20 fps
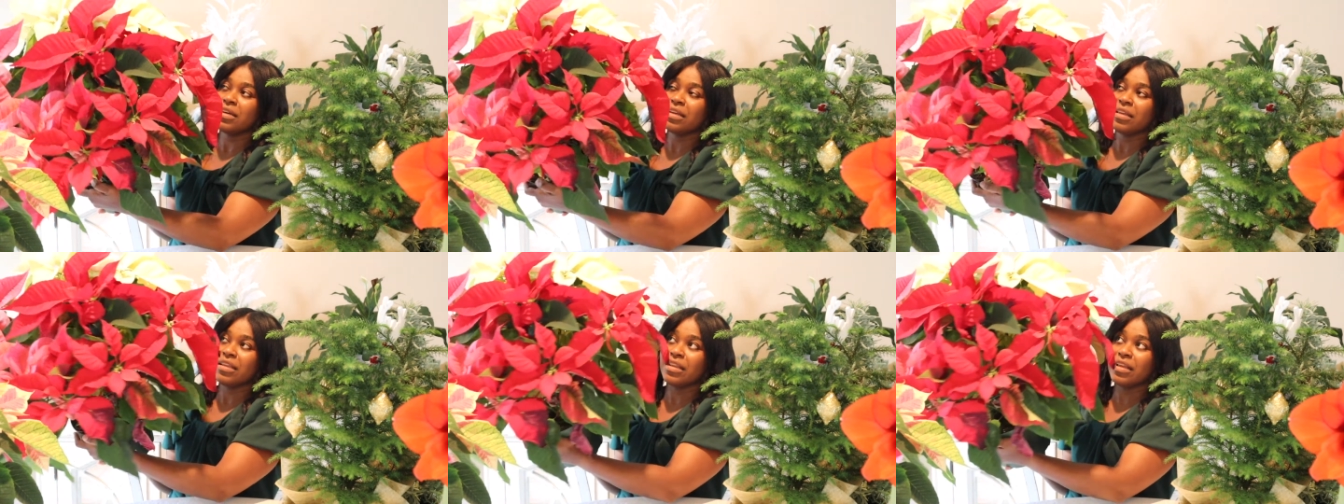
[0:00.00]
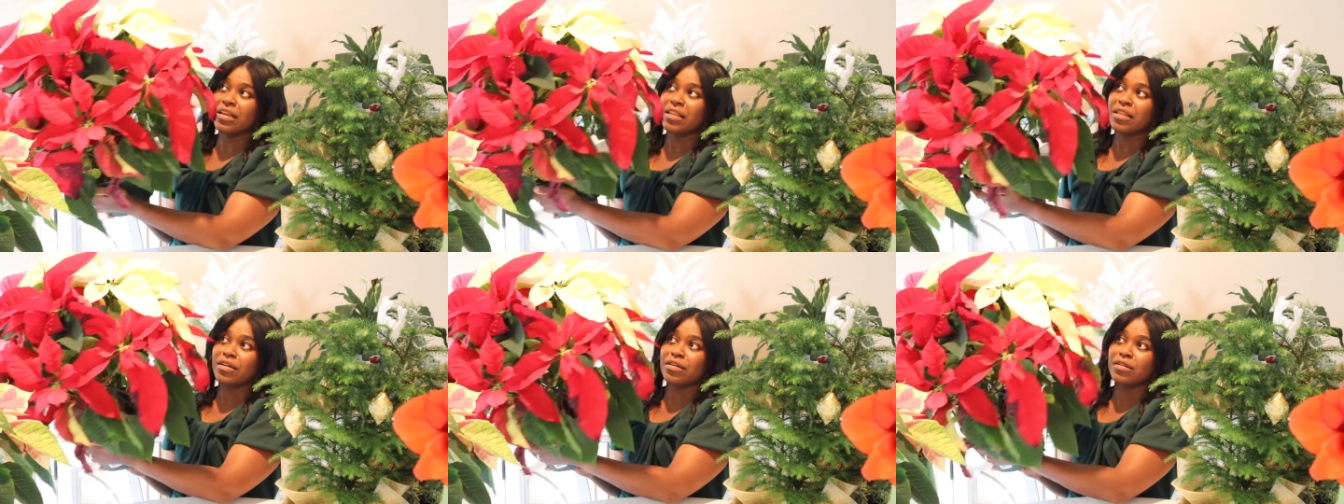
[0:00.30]
and
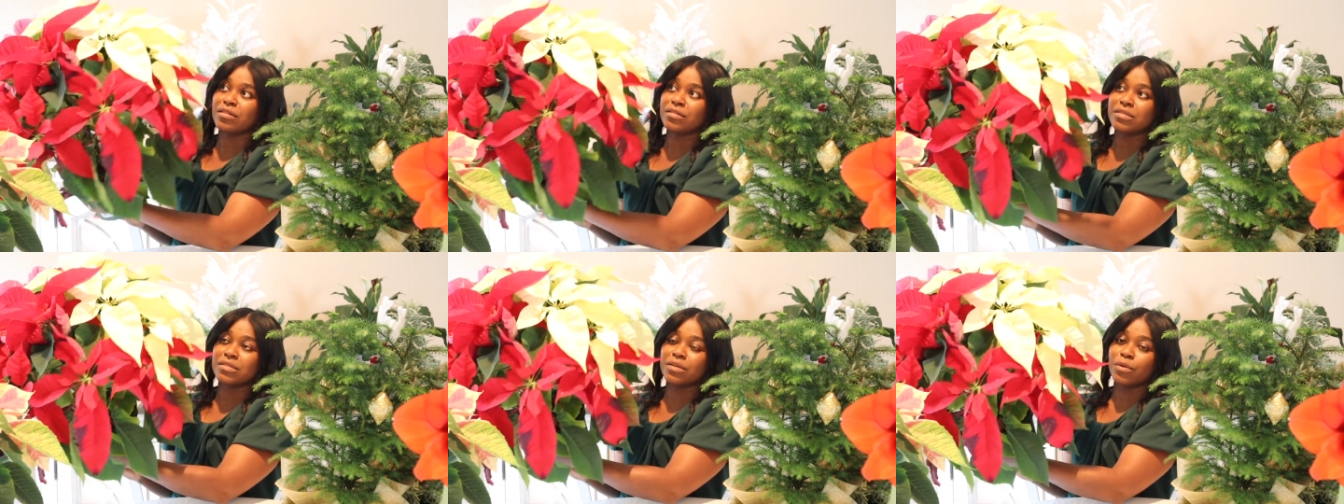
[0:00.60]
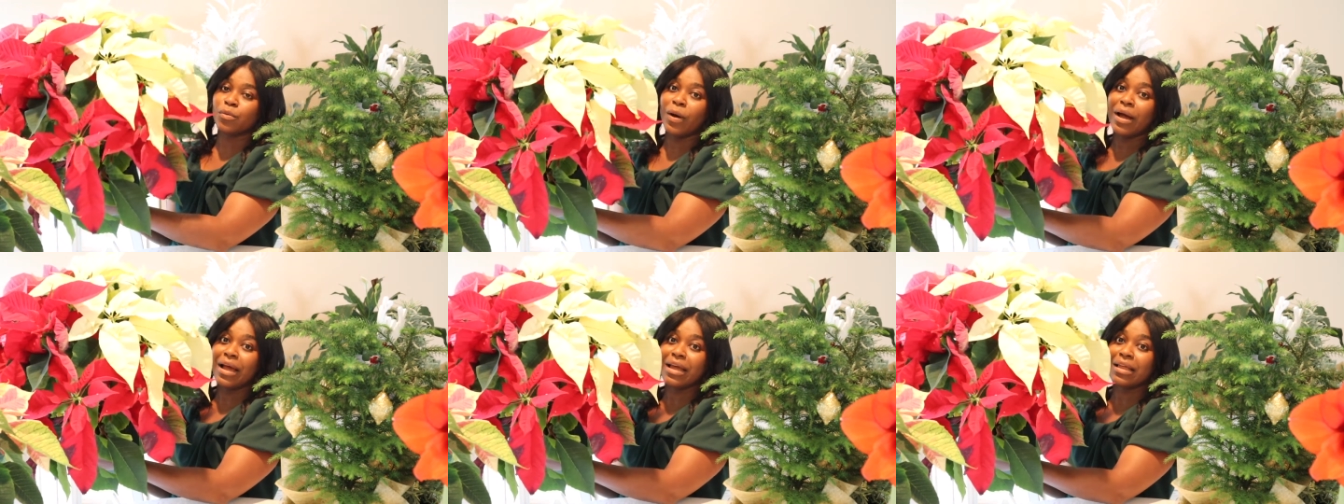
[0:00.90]
then there's the
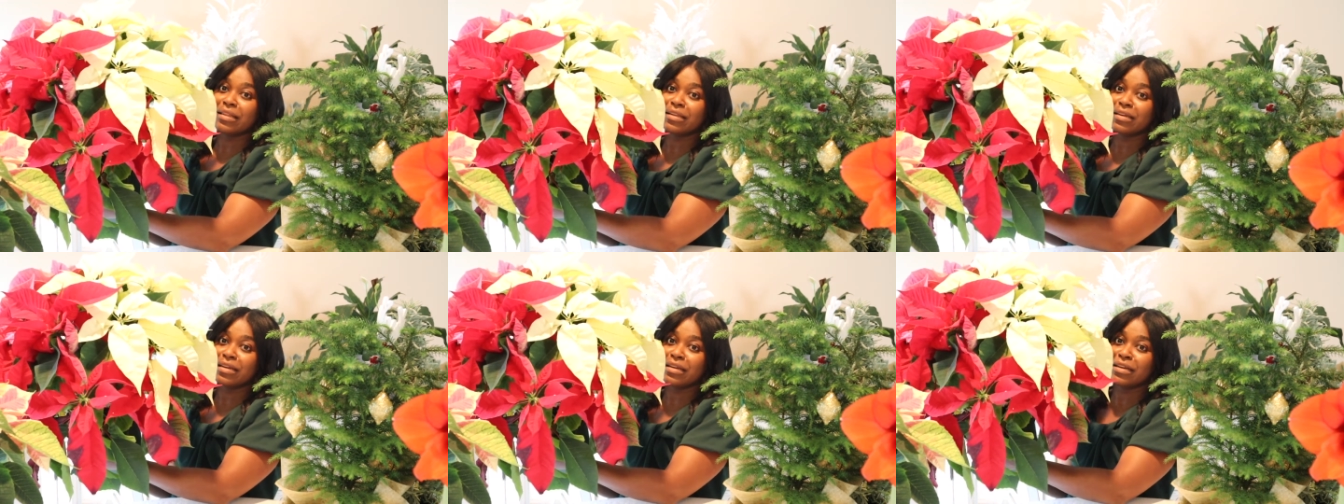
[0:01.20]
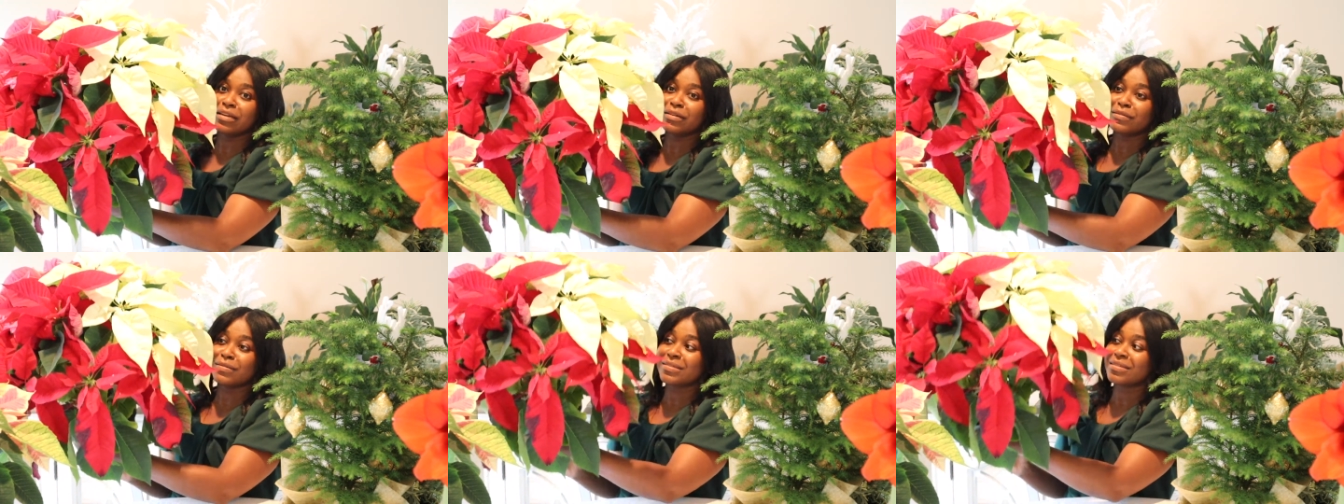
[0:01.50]
white
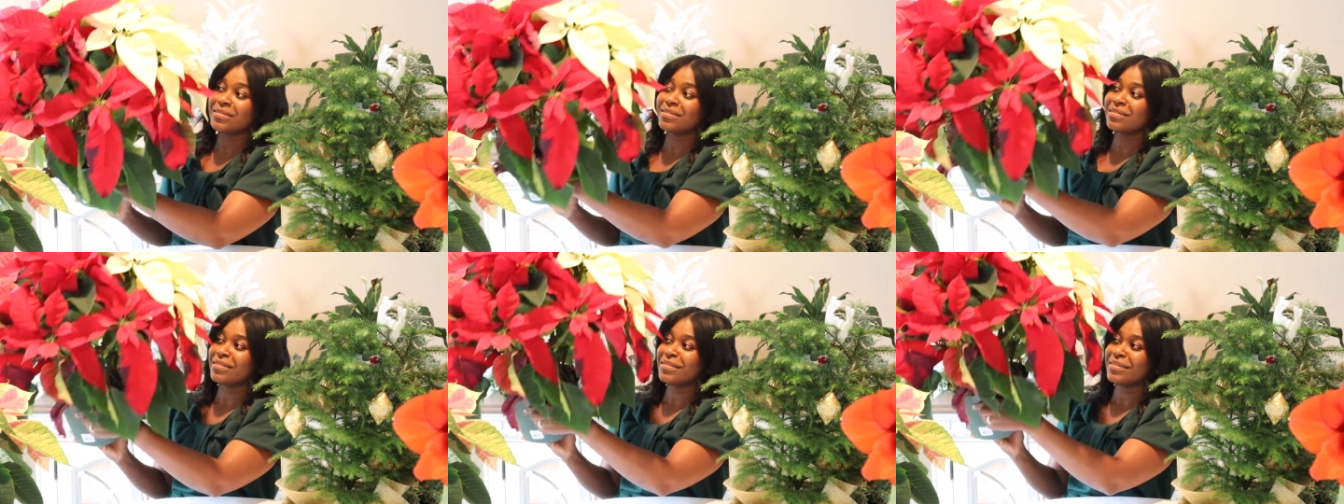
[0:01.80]
leaves.